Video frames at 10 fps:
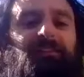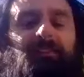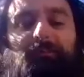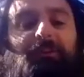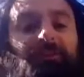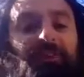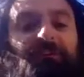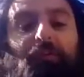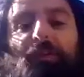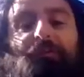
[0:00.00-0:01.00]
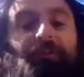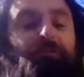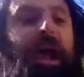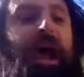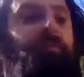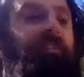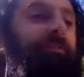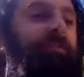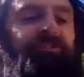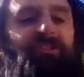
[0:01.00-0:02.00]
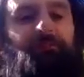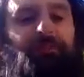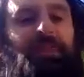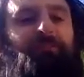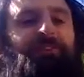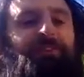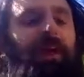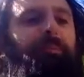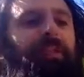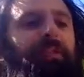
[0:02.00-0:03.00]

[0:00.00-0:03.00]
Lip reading: the music for when it was around, and it was cheap, and they picked it up, and